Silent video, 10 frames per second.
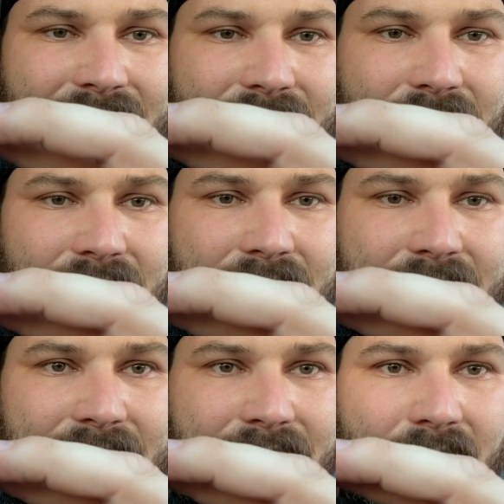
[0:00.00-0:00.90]

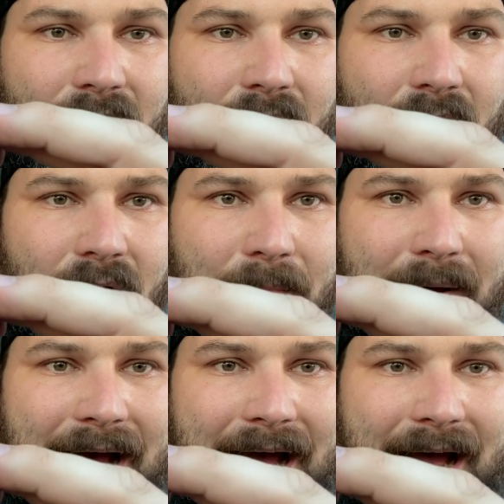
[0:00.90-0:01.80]
Look, oh
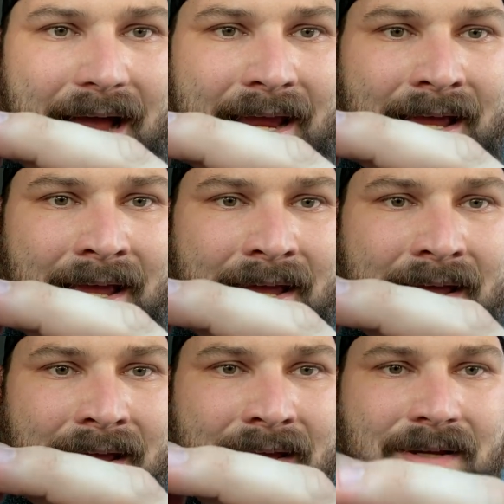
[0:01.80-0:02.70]
my
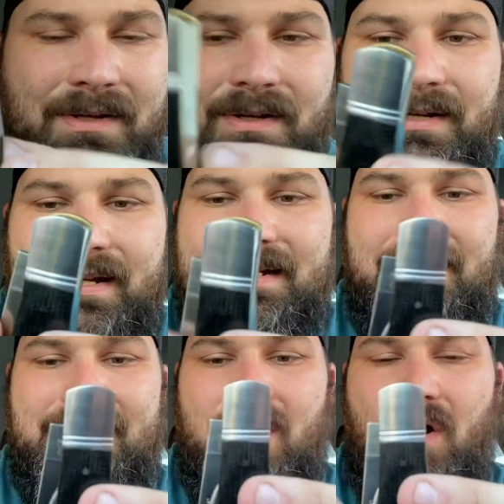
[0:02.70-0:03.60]
goodness.
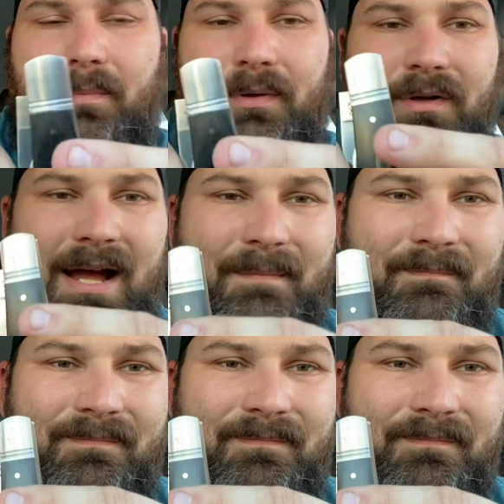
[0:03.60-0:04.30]
Let's open her up.